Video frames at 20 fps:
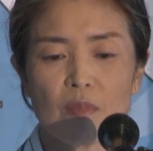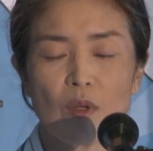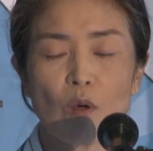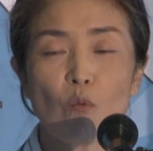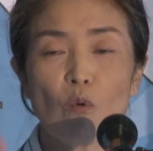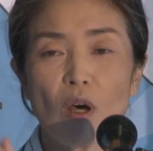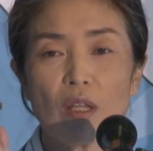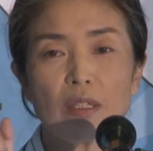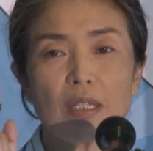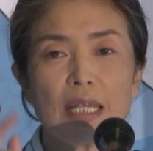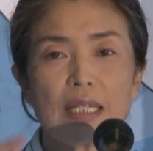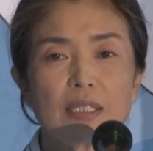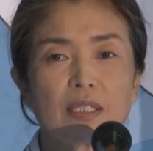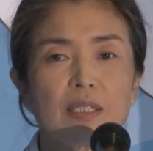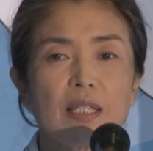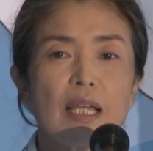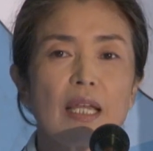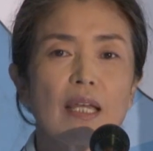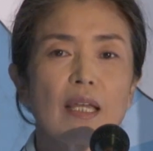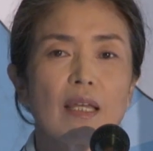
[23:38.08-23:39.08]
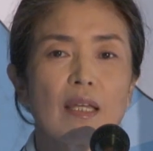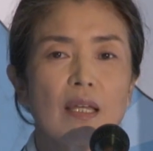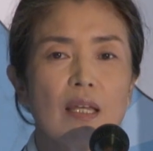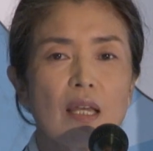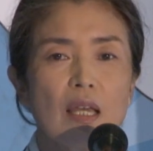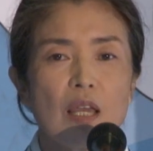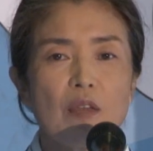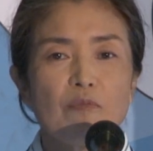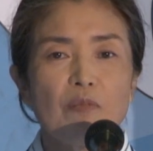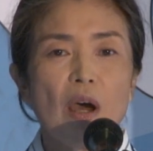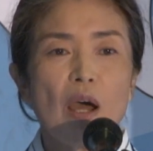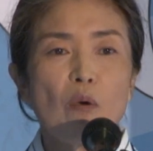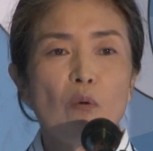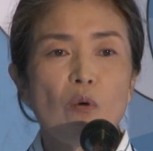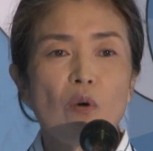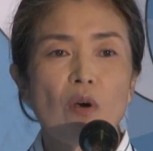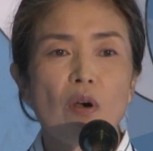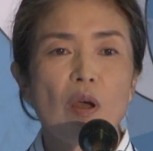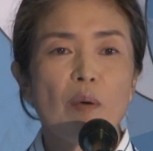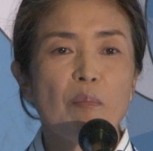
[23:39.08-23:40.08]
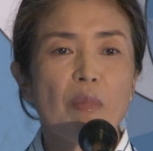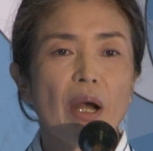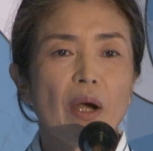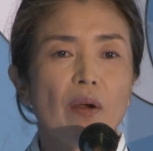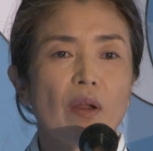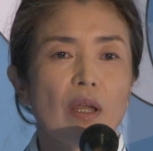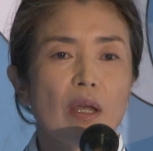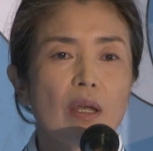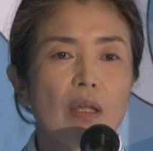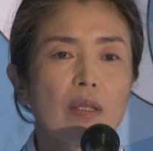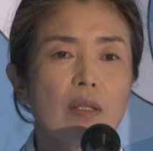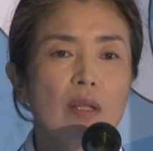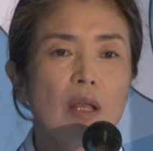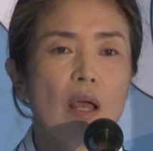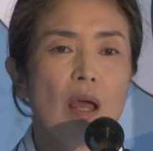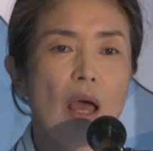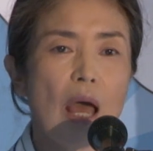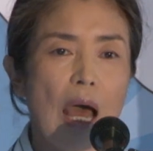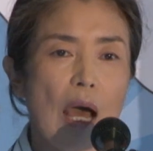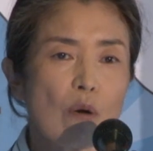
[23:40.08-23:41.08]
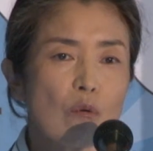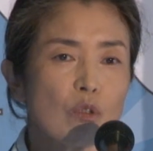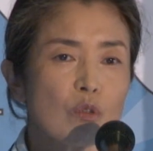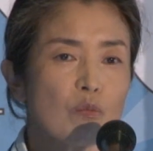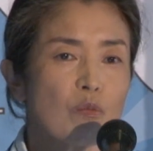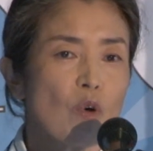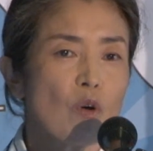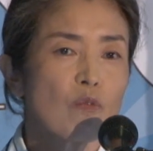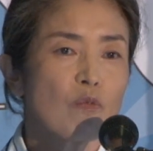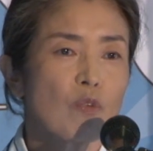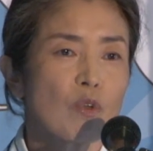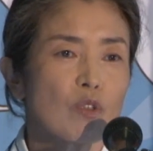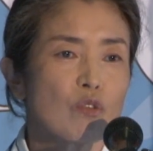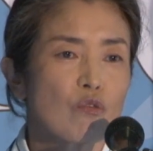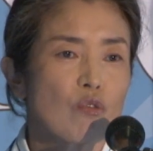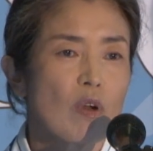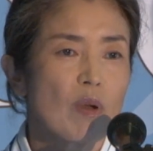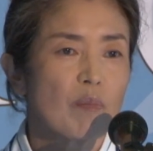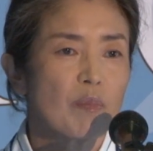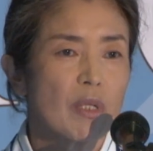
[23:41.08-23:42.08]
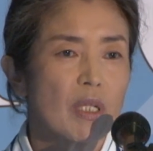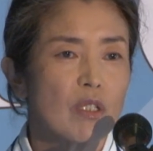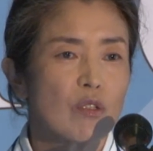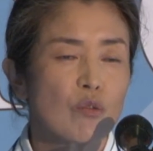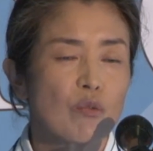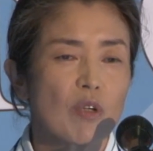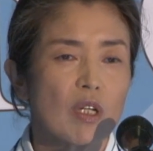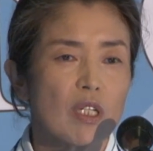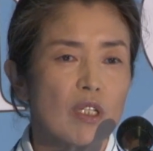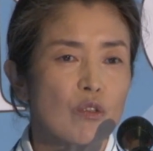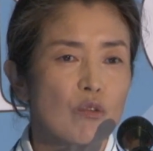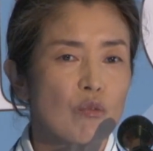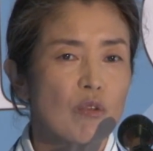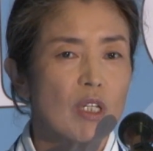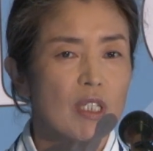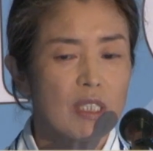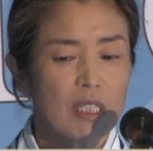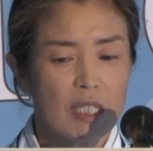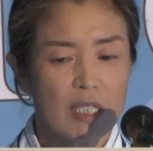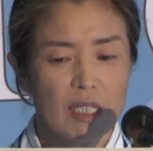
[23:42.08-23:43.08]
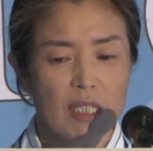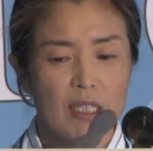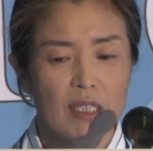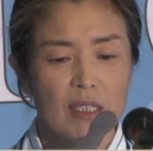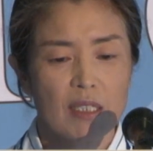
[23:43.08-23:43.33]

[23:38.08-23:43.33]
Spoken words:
One last thing. If I were American, I would vote for Trump in 2020.